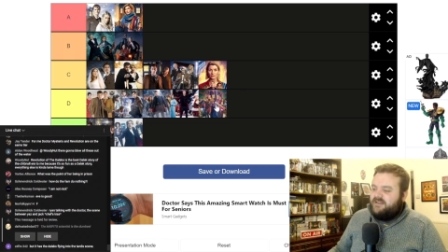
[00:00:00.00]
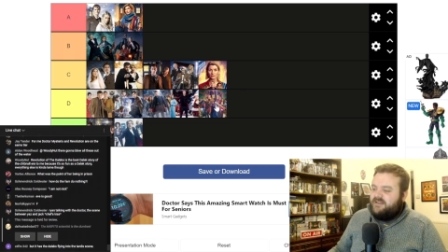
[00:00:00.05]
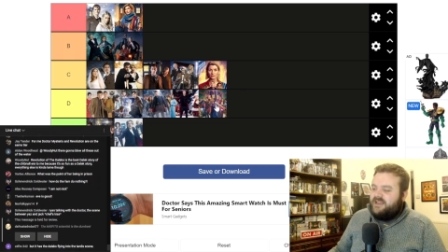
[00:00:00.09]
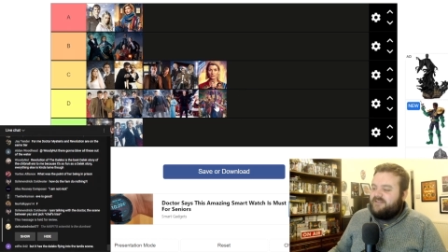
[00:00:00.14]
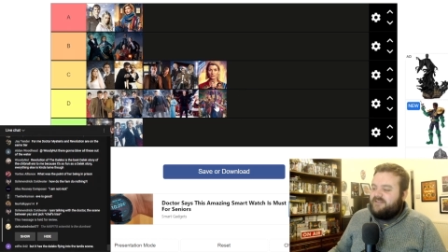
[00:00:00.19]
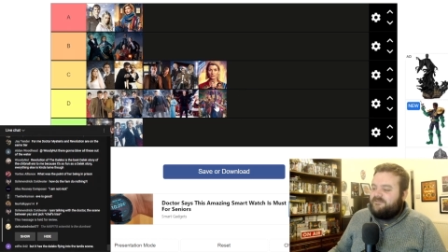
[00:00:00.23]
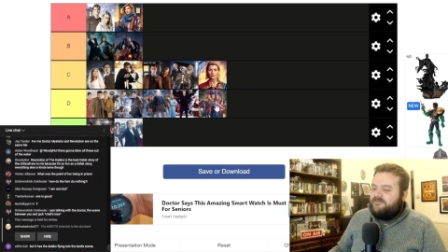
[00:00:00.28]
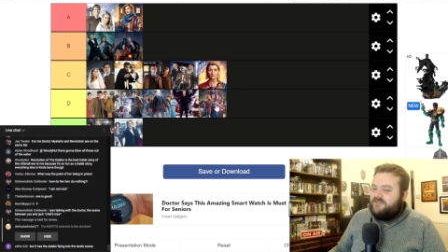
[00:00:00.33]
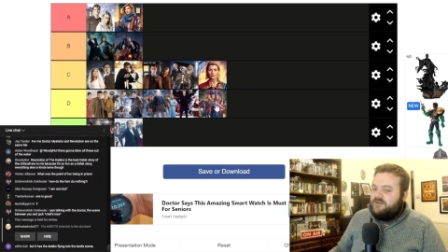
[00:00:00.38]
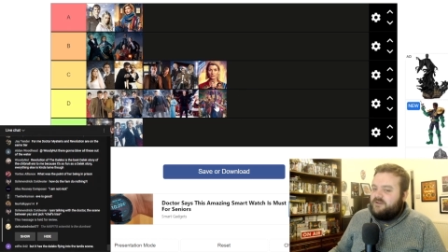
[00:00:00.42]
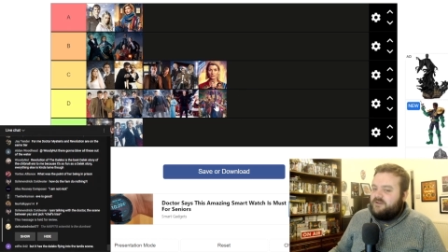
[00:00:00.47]

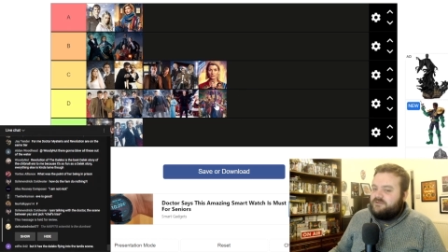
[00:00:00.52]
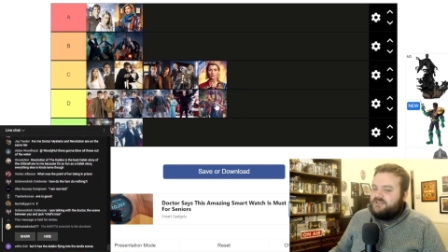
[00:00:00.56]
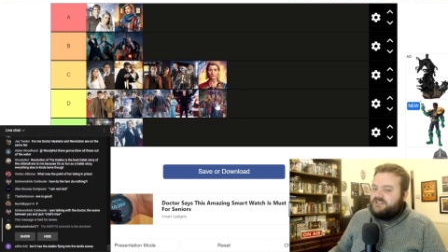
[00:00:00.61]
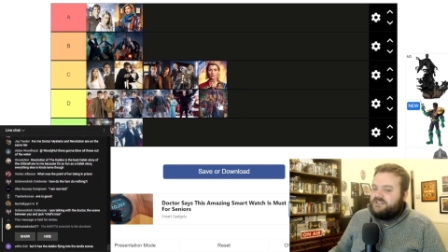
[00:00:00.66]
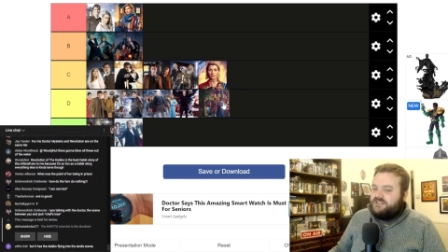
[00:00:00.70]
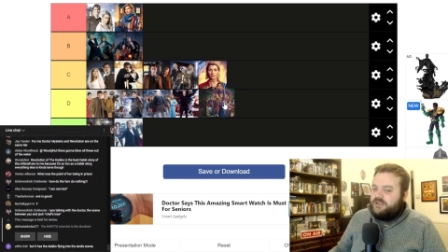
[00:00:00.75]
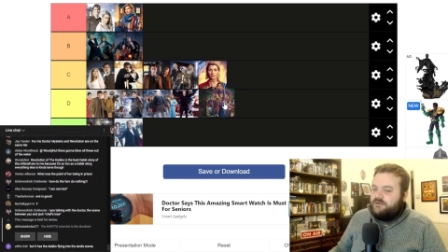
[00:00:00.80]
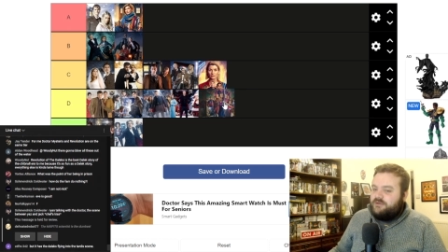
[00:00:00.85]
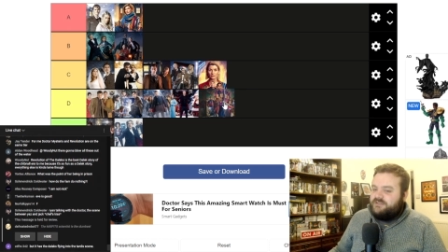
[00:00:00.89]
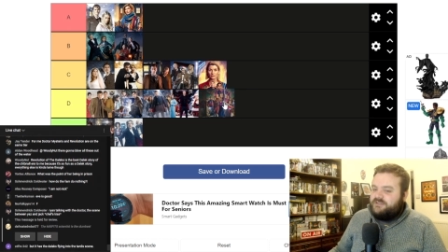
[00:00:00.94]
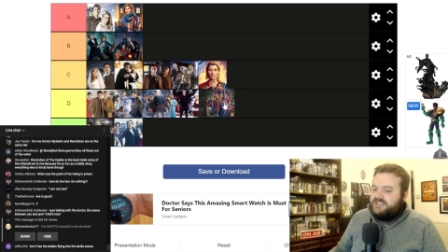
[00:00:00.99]
It feels
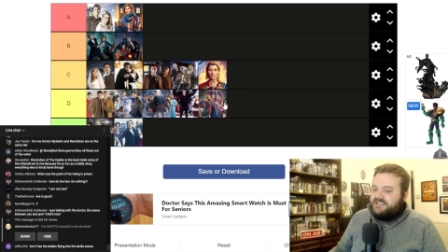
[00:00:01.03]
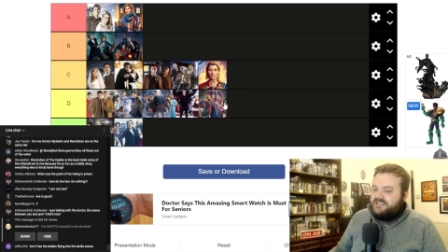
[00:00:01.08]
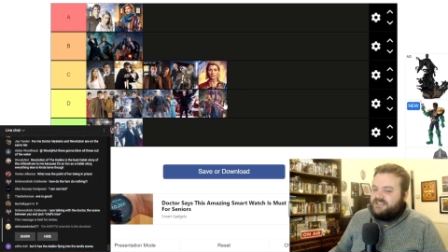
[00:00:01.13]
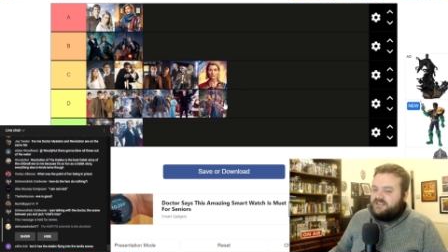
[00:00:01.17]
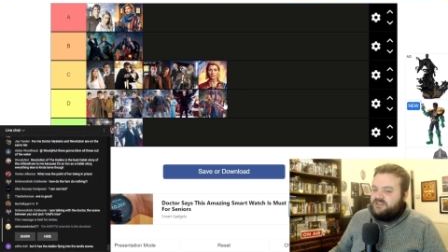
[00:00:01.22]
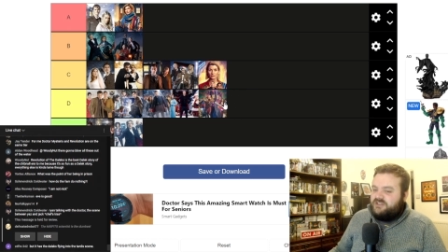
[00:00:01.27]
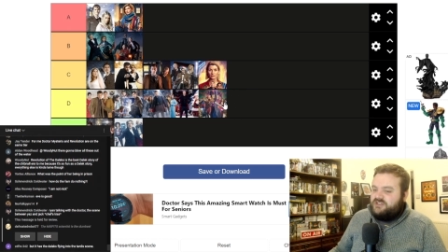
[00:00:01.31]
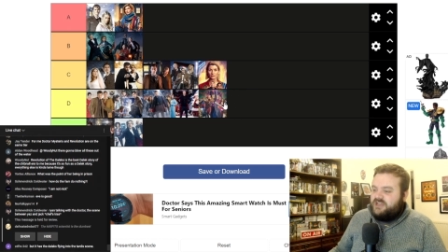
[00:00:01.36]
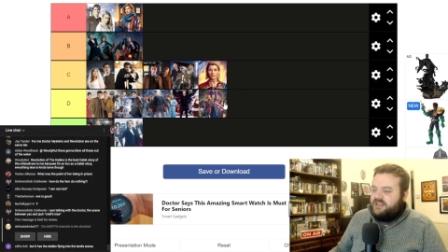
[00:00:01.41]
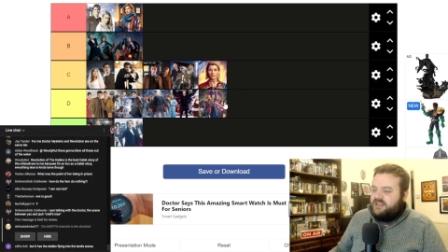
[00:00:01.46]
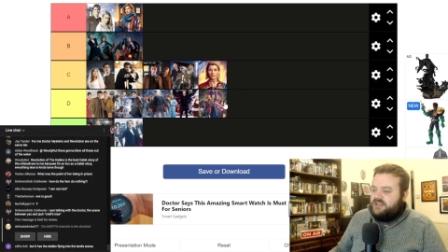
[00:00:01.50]
so
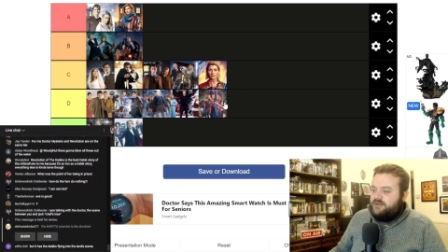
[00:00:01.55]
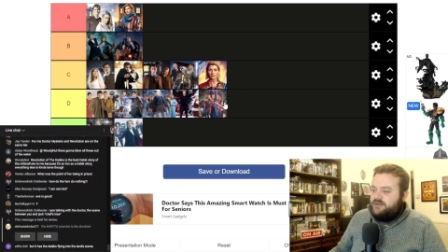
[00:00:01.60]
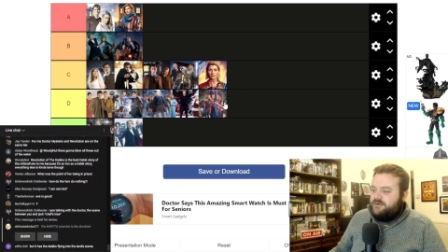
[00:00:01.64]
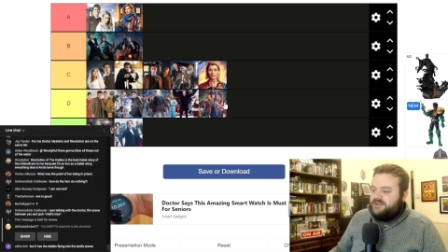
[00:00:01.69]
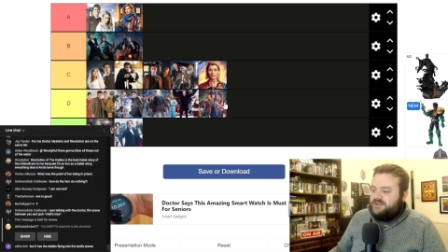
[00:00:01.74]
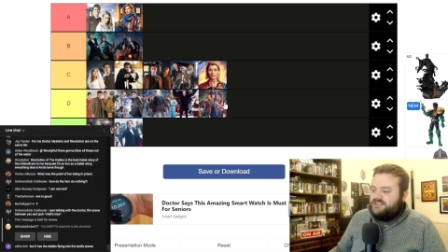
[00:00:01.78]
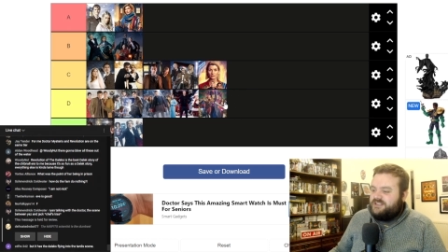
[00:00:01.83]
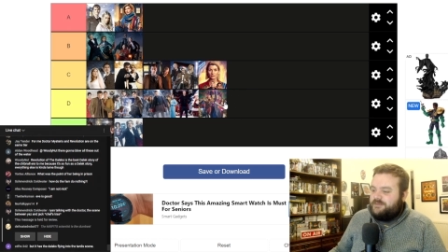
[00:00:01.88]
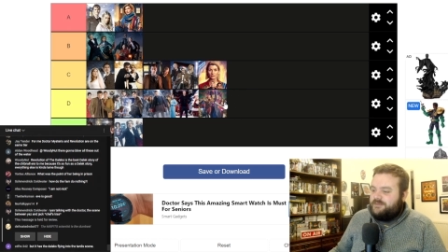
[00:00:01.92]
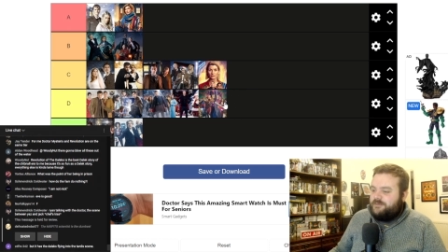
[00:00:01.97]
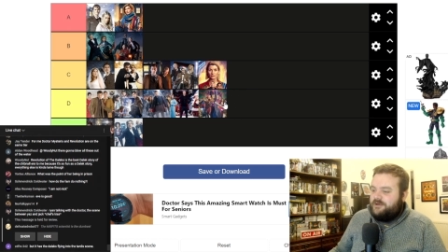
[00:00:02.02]

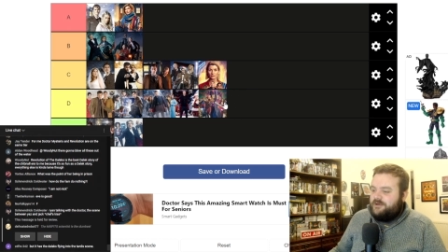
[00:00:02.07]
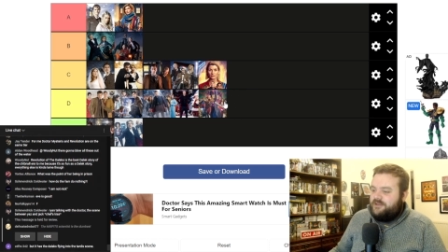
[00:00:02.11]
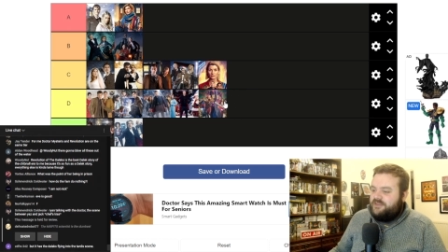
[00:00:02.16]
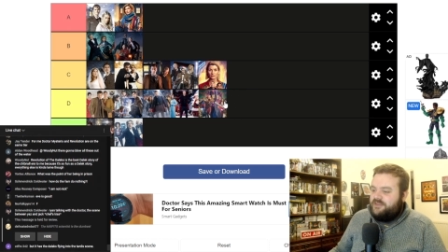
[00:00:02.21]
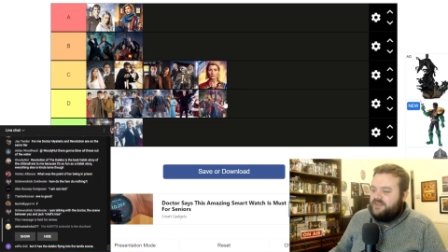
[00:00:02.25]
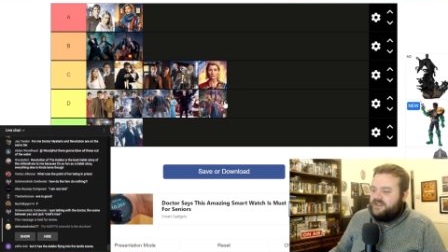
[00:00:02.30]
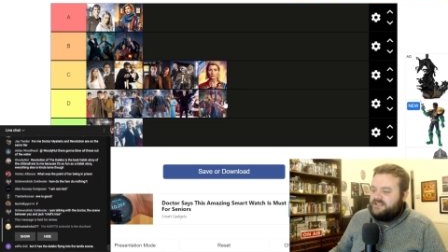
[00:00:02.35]
disingenuous to put